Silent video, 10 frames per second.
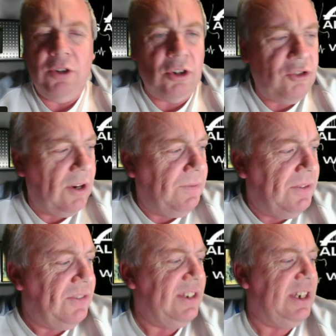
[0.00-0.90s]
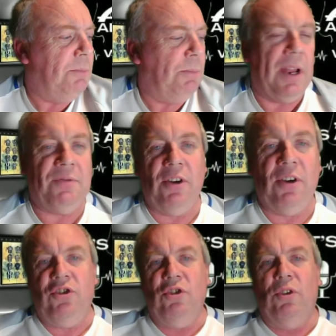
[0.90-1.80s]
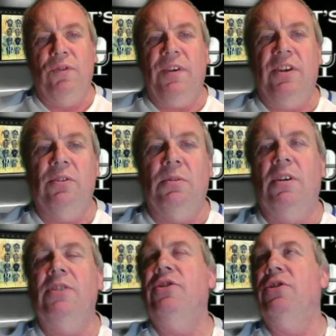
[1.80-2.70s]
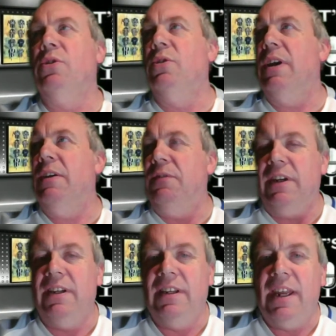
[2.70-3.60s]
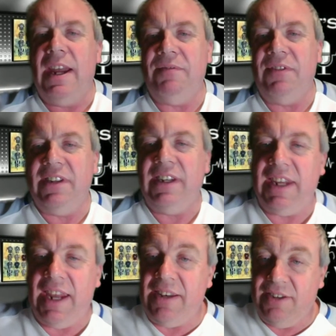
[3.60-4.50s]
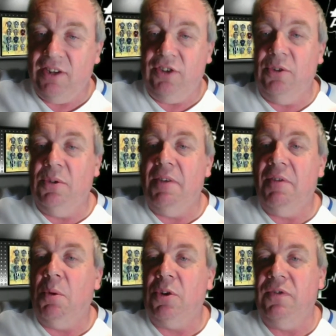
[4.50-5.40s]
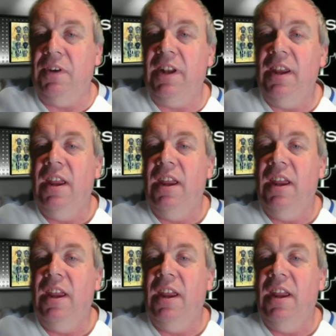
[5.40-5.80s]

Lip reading: sure if you've seen it, but I've got a short video on, so if you haven't seen it yet, do have a watch of it.